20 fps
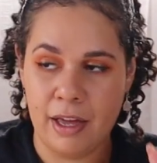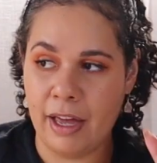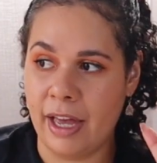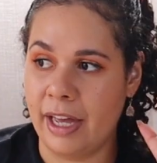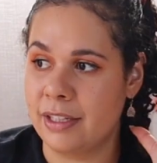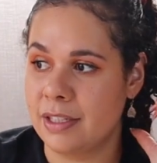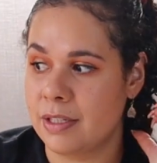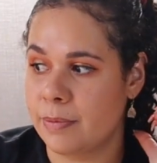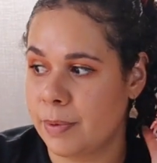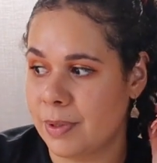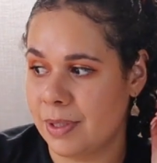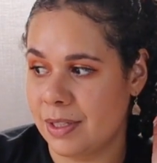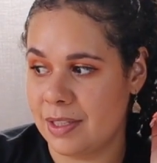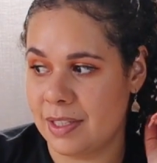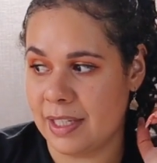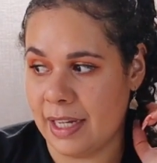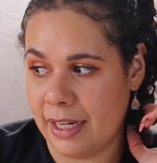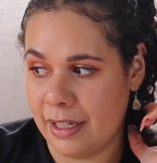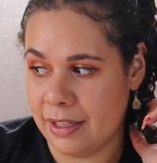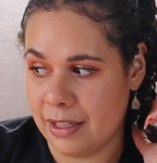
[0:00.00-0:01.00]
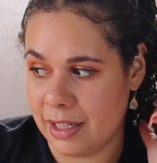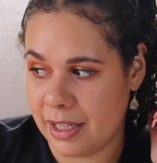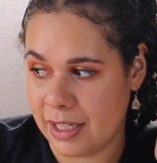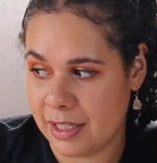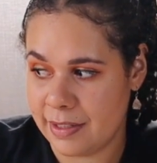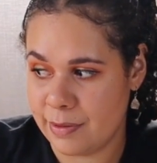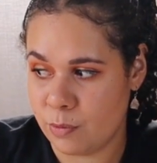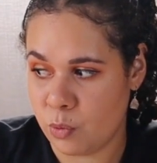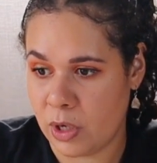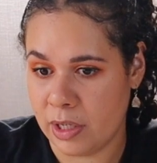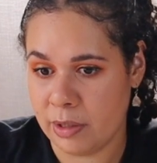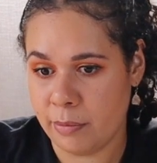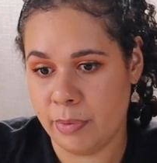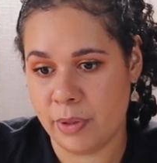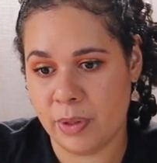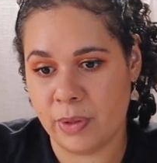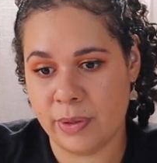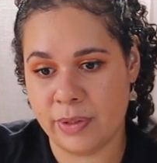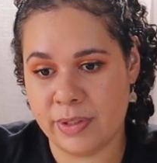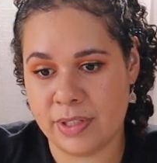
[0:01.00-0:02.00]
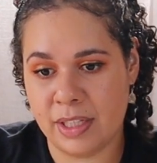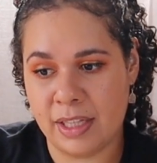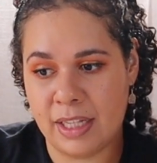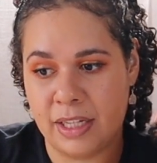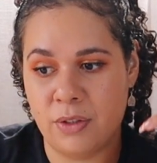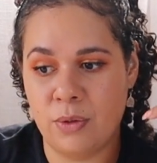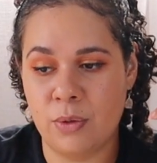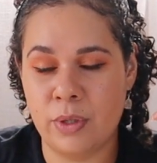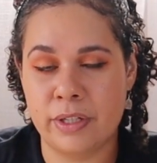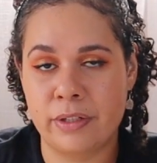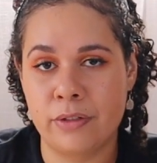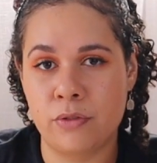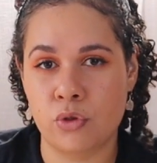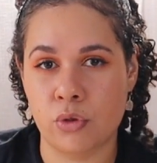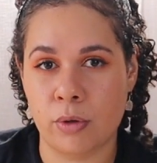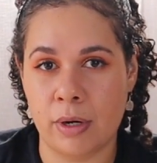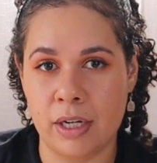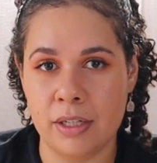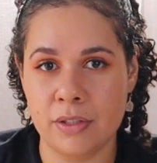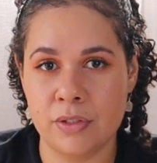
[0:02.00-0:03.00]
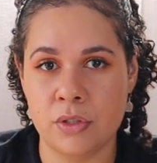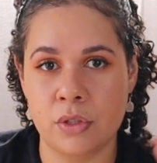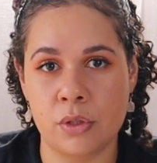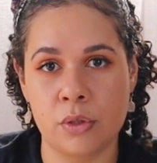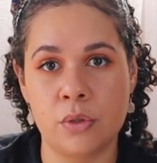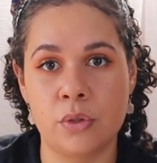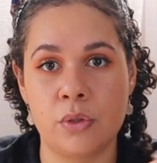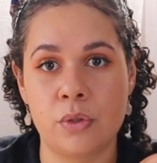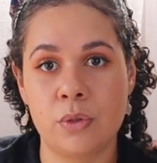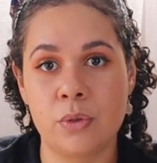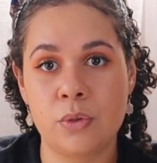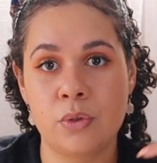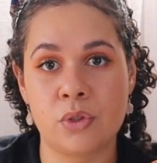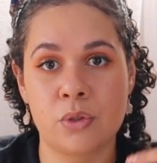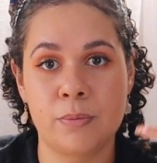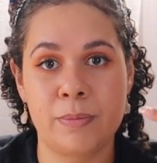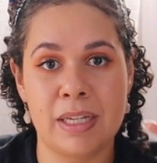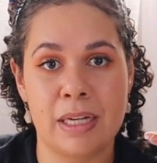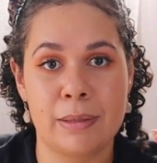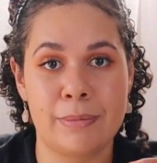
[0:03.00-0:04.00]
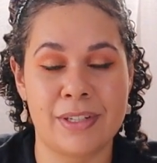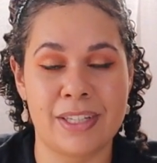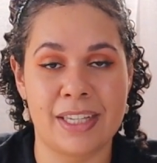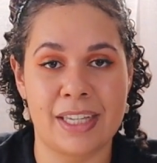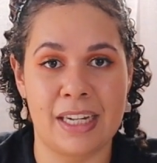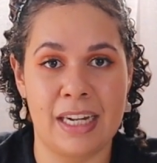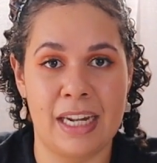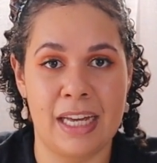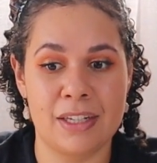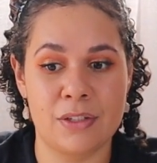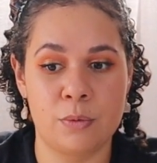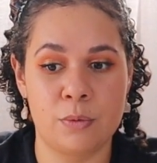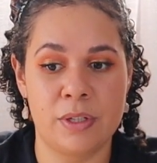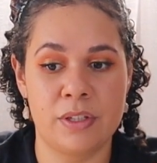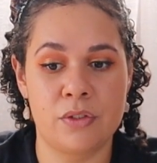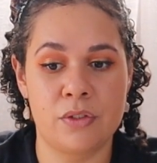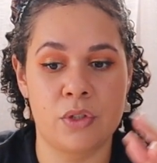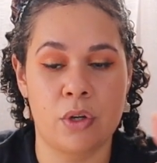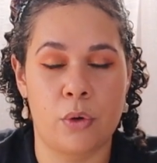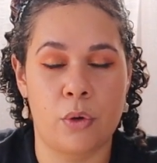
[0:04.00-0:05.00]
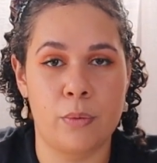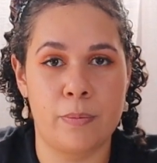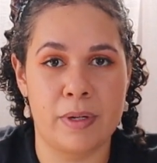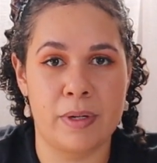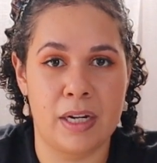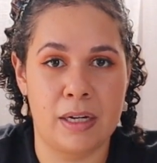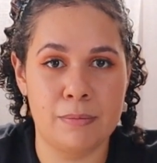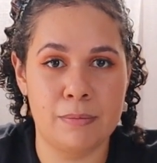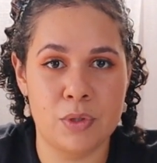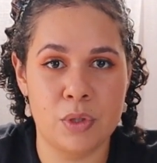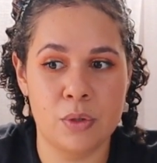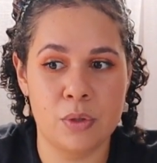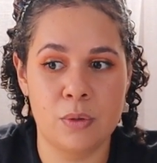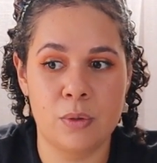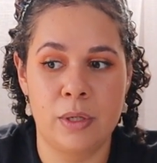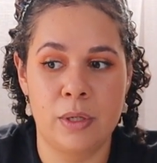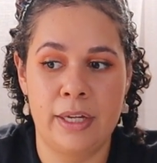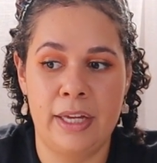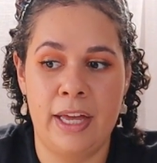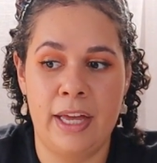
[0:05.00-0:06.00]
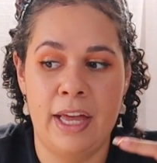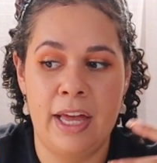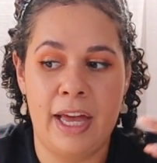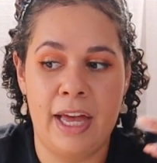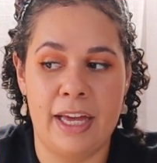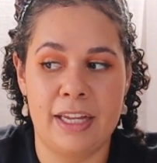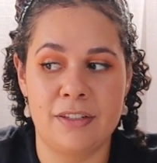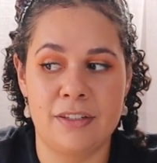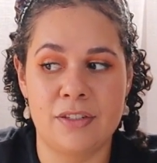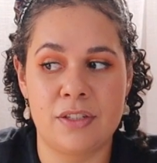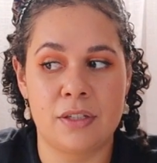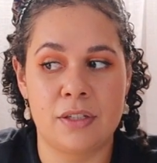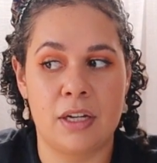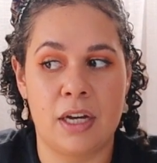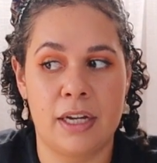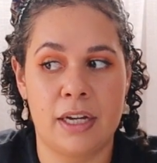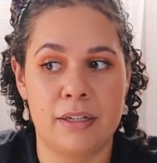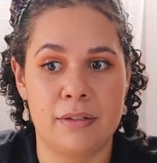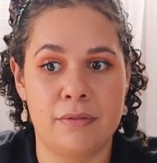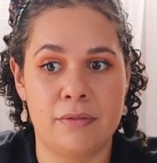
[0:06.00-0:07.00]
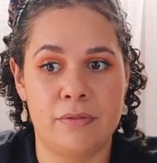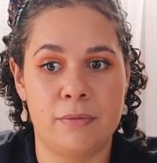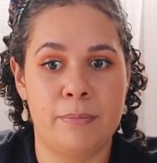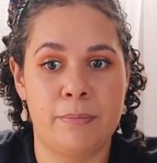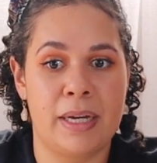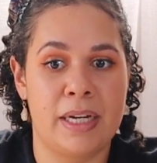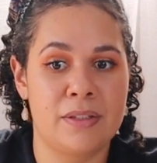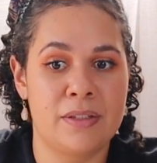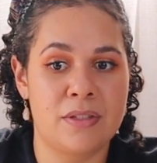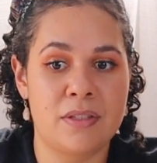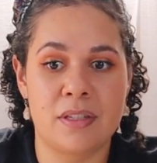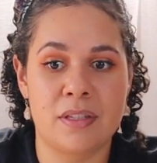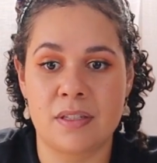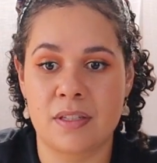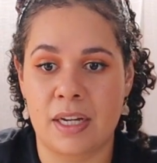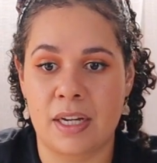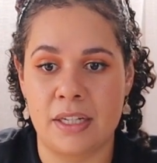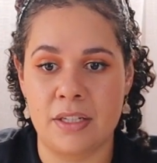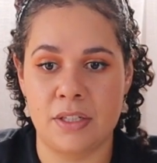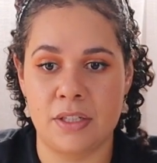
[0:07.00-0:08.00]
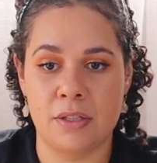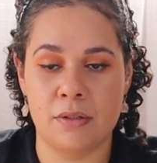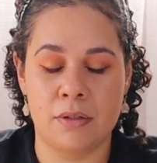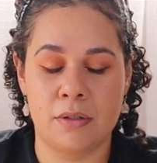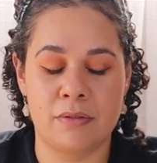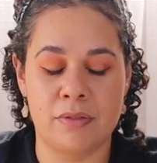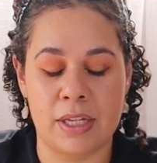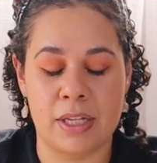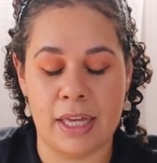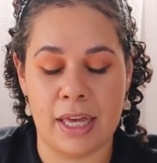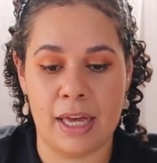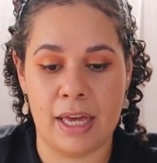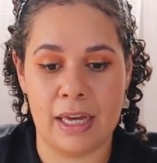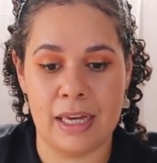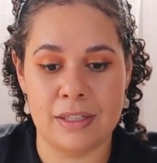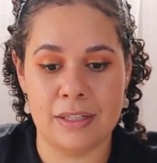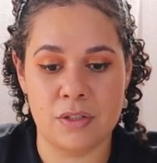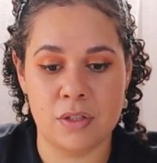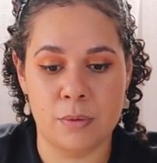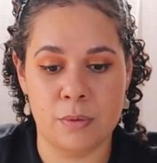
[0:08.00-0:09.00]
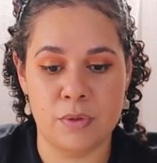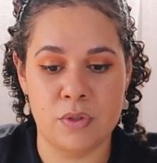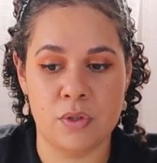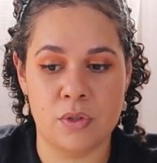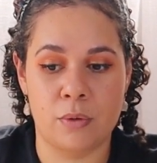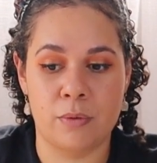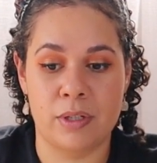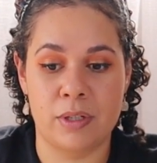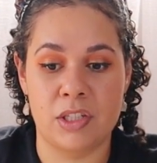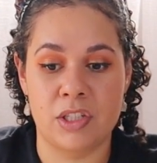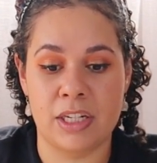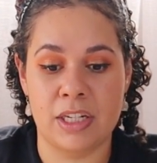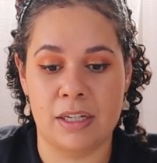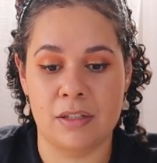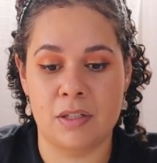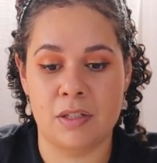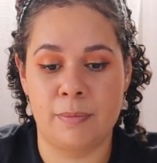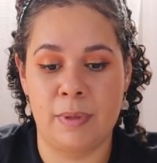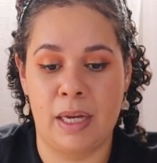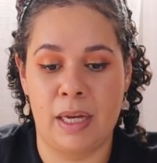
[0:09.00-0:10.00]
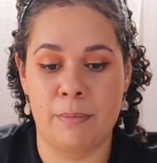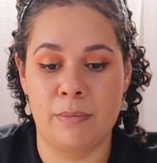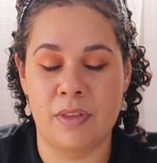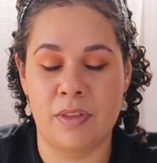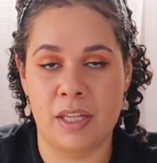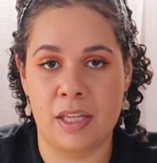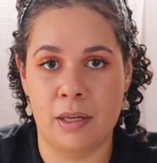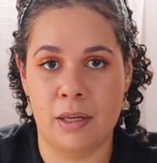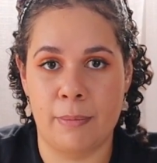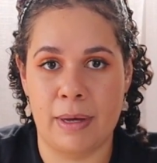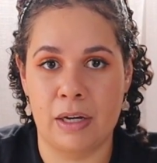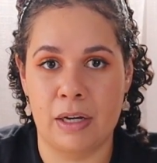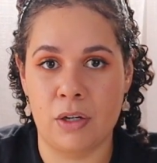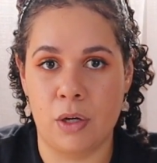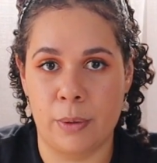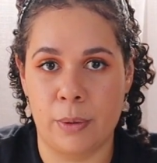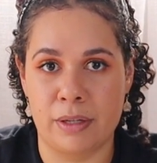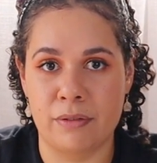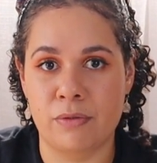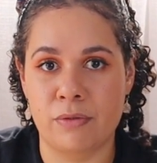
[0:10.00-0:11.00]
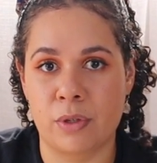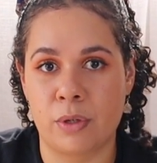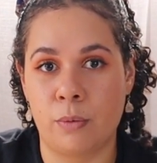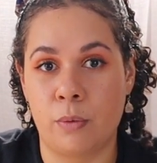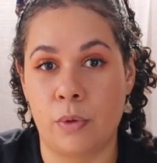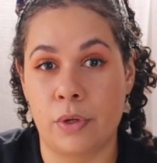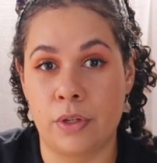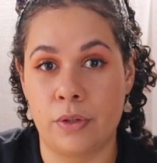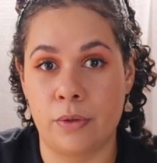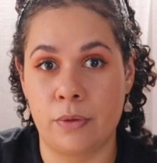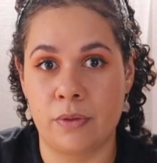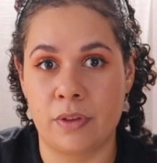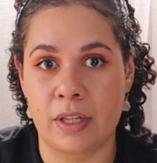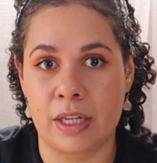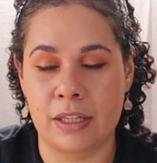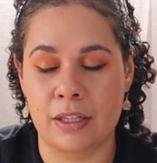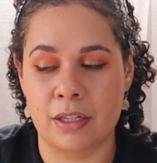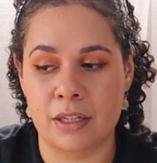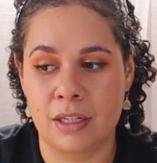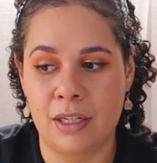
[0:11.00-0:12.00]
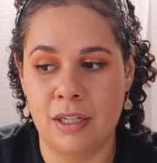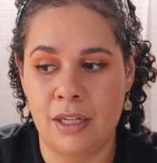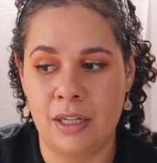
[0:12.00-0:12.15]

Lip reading: And Spirit's saying that there's one person that you can trust who you should be able to connect with, to open up to, and to kind of bounce this idea of like, hey, so-and-so reached out to me, I'm thinking about going for it, what do you think?